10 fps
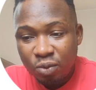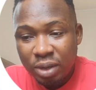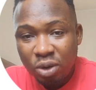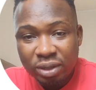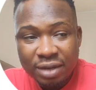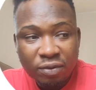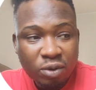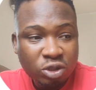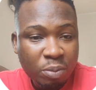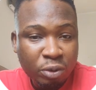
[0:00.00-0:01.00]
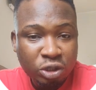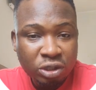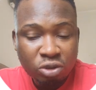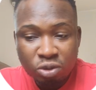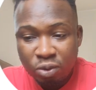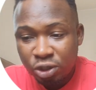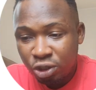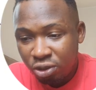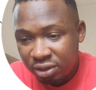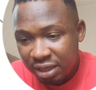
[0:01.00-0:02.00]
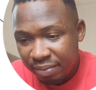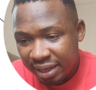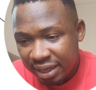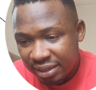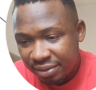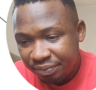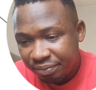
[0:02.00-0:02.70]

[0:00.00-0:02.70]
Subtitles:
We are looking for what opportunity to do what, short the market.